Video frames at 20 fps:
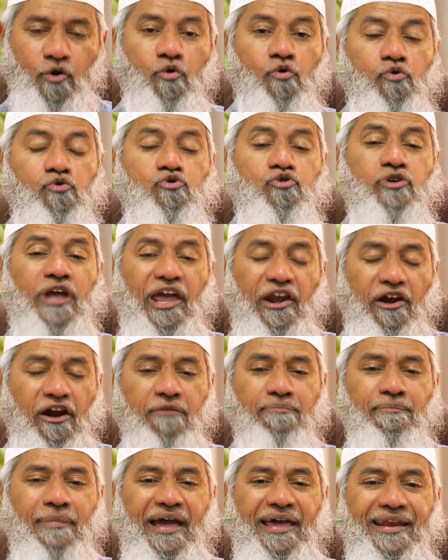Who you
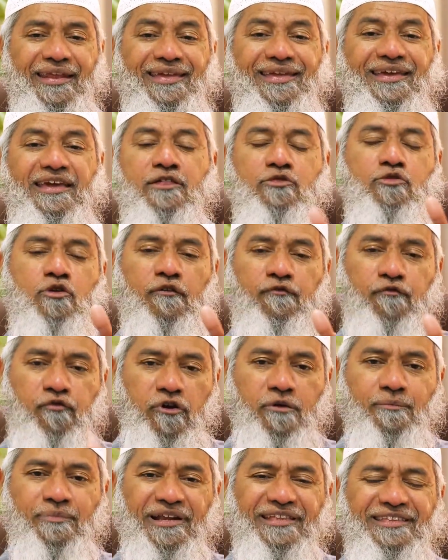cannot marry is your
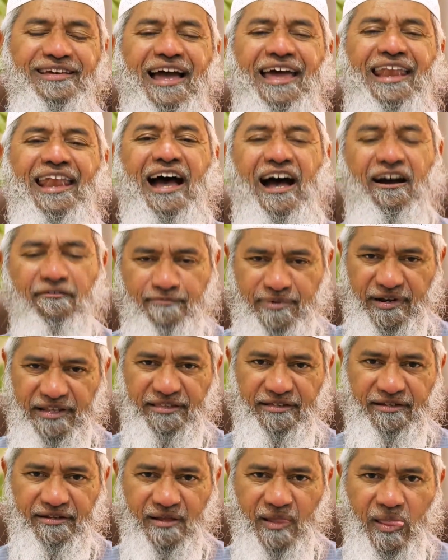full brother and a half
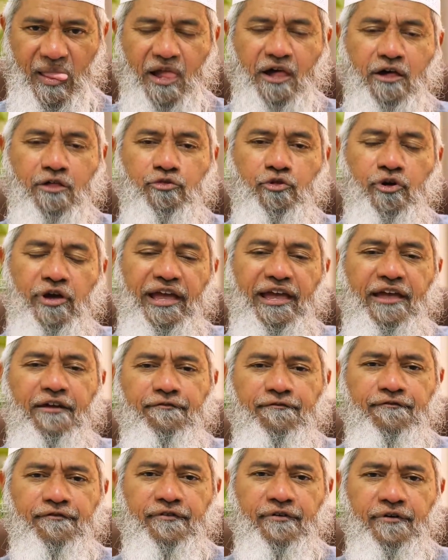brother. So
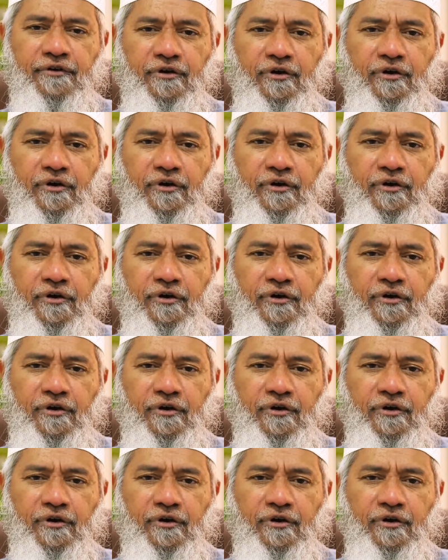if